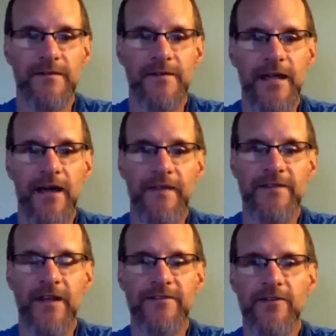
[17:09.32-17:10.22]
Yeah, and
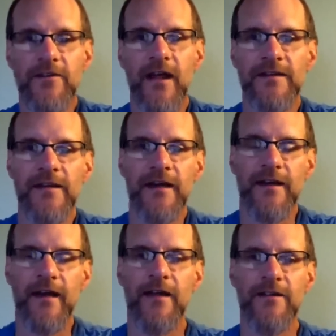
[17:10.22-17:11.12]
that's actually a good idea,
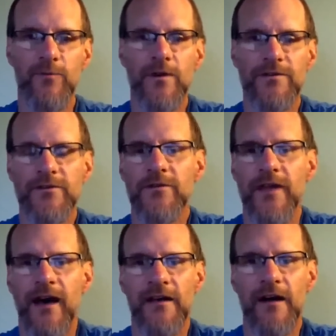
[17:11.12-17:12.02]
and I will do
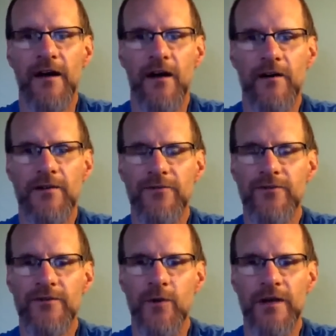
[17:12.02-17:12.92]
that. Uh, I'll go
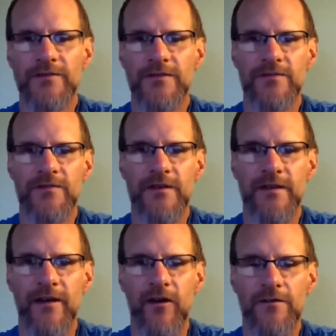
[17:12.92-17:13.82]
through the questions
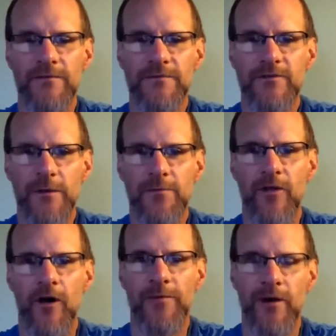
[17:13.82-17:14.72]
and I'll do a
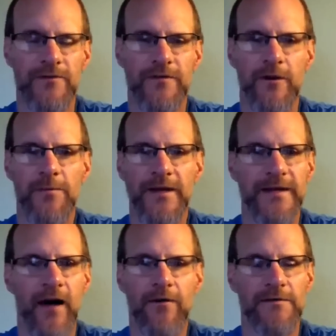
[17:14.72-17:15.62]
blog post and I'll pick
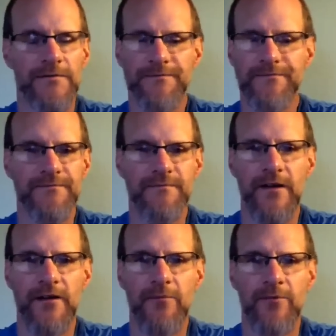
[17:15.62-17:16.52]
out
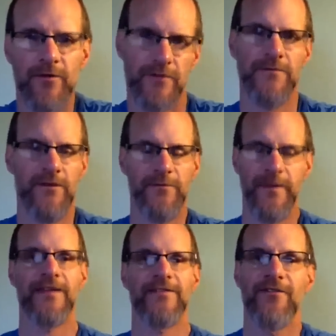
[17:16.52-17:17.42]
a number, as
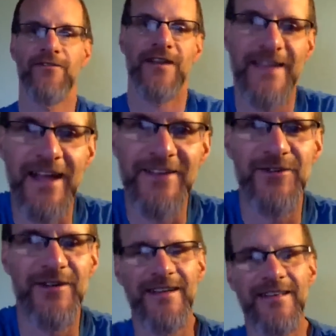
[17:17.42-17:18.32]
many as I feel like
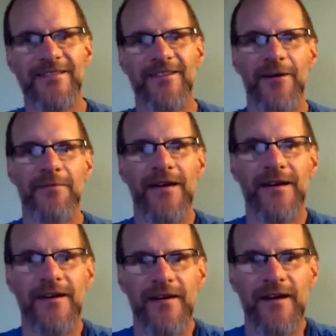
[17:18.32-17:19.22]
answering at the time,
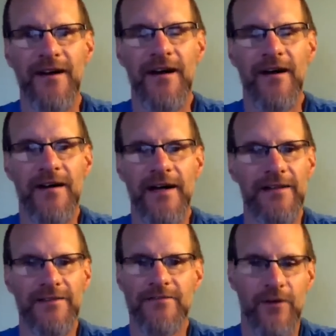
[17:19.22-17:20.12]
uh,
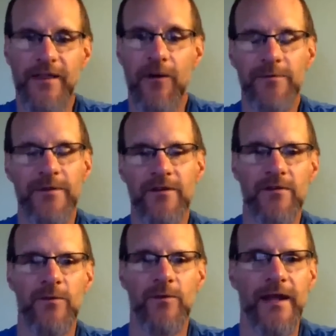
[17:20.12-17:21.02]
and so that would be a
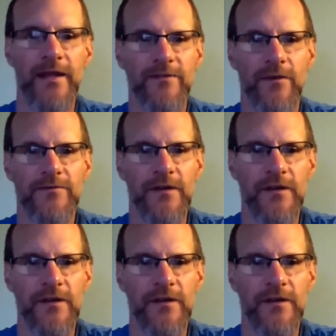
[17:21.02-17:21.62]
good way to answer this.